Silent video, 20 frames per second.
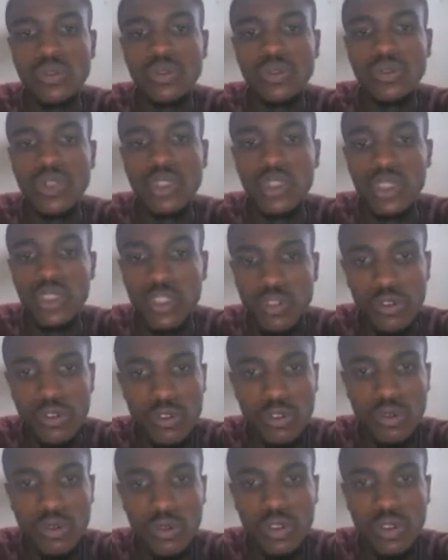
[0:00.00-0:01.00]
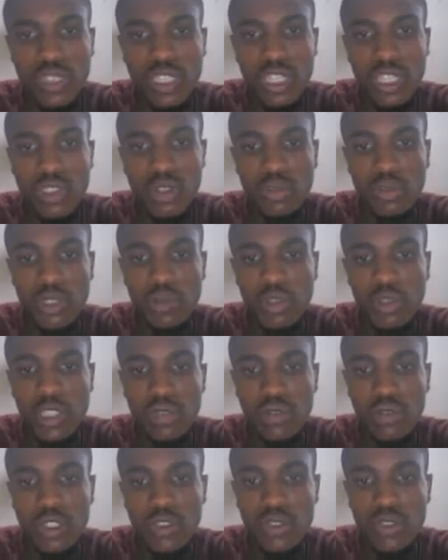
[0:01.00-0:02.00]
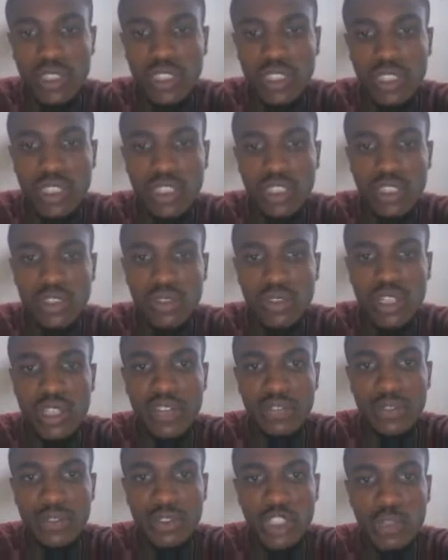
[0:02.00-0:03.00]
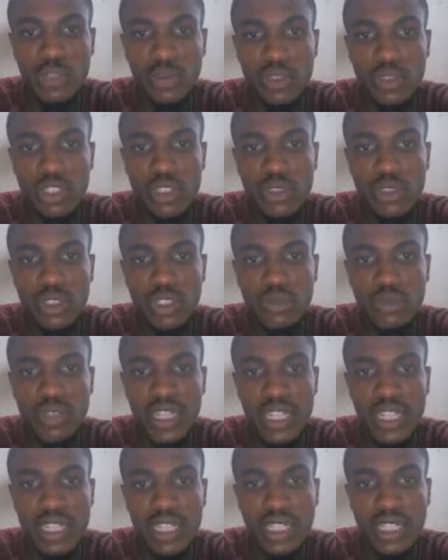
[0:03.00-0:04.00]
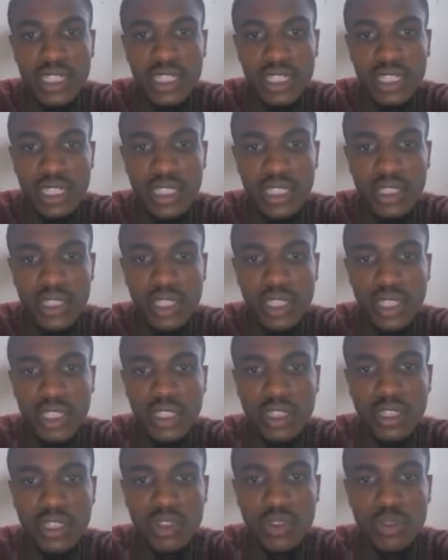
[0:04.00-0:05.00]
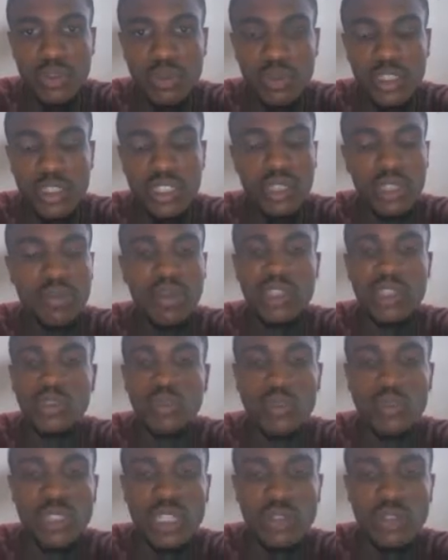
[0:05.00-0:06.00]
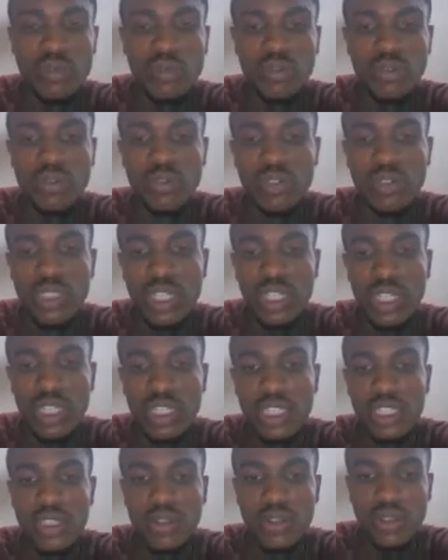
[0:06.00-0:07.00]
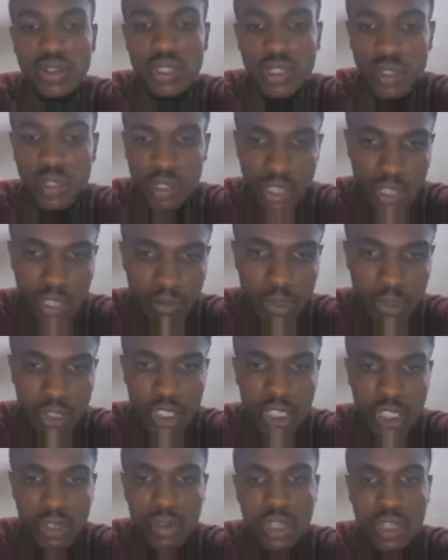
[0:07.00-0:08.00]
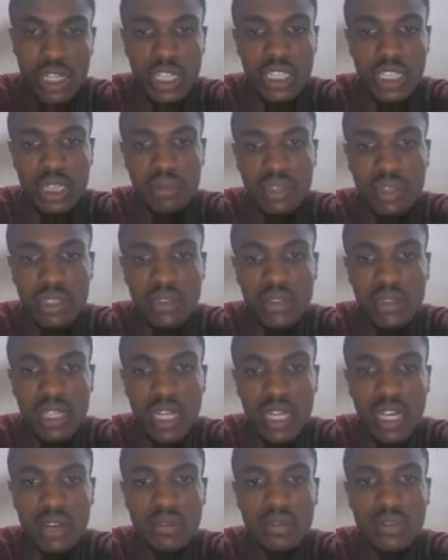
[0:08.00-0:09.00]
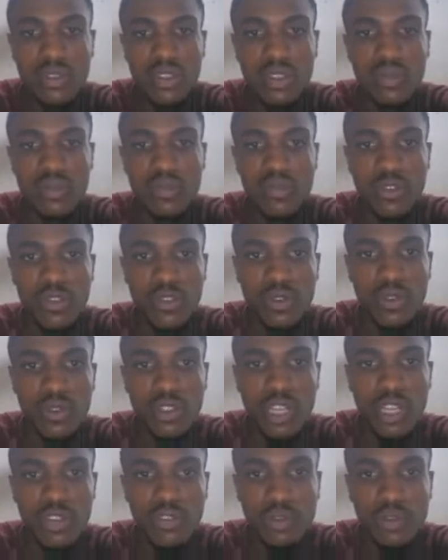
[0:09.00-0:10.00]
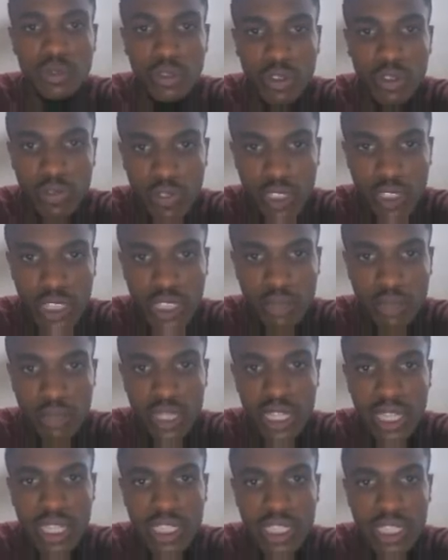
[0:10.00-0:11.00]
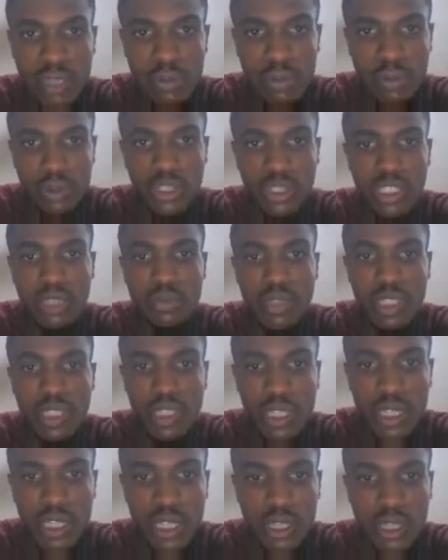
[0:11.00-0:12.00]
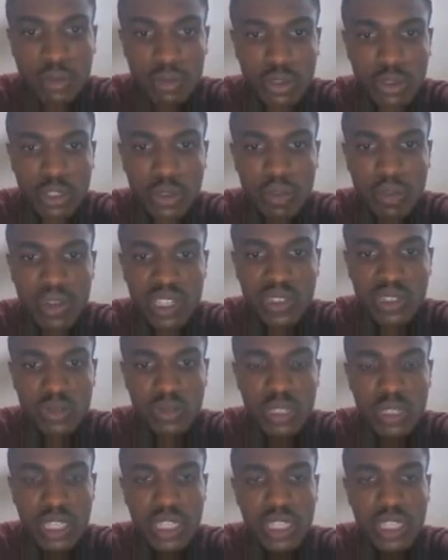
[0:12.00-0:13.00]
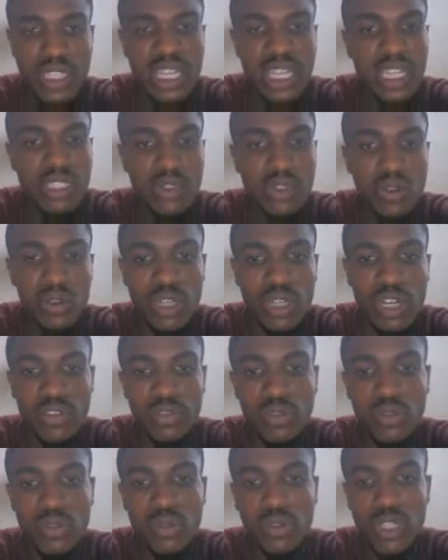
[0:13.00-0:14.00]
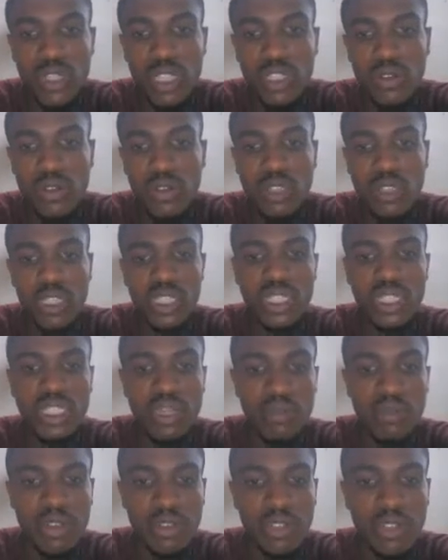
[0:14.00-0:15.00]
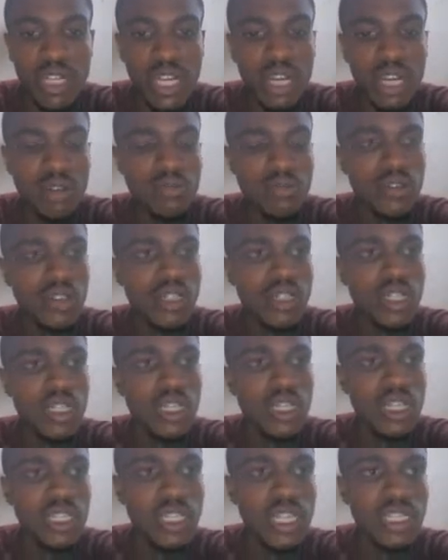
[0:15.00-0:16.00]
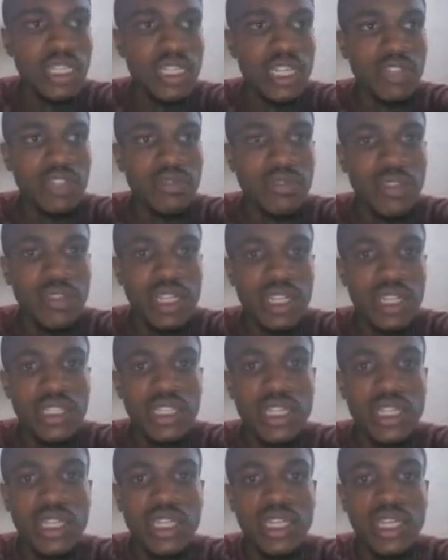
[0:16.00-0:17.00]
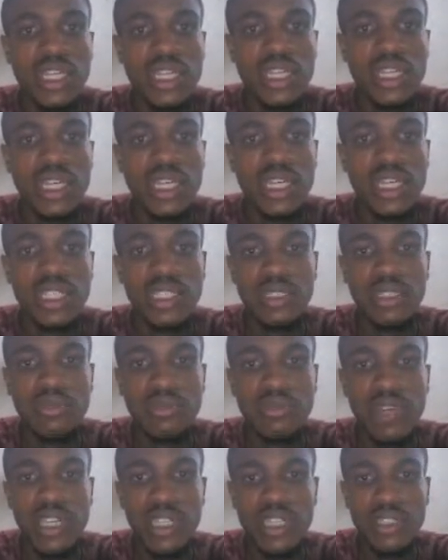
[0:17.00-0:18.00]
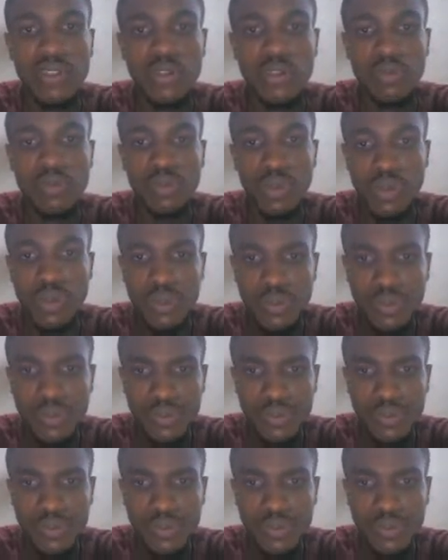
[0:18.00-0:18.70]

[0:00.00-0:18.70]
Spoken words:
if you want to sign up, it's pretty much very easy. All you have to do is put in your email address and put in the password that you want to use, and click on, okay, let me just click on create Amazon account. So you have to put your first name and last name, put your email, put your password, and that's all you have to do. Click on create Amazon account, and that's that for that. And in my opinion,